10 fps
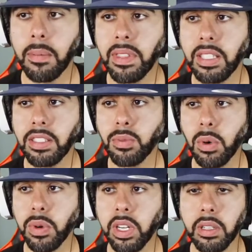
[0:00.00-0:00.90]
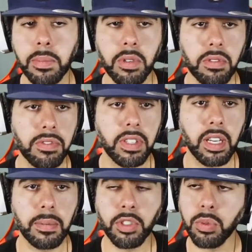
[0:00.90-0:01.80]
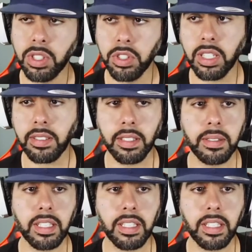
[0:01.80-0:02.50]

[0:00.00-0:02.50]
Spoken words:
This is what we're going to move to adjust it.